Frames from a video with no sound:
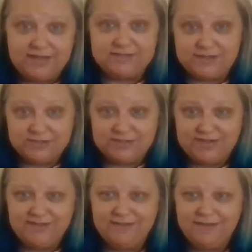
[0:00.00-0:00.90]

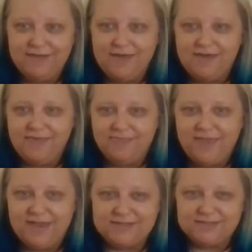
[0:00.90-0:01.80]
essentially
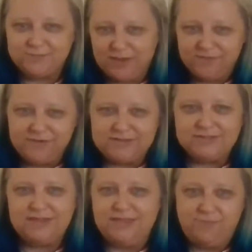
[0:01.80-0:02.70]
that it's
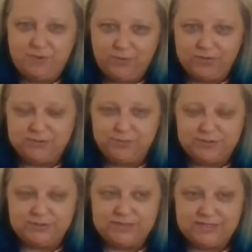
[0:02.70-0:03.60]
relevant, that they've been ordered to
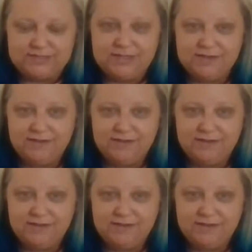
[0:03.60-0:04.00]
produce it,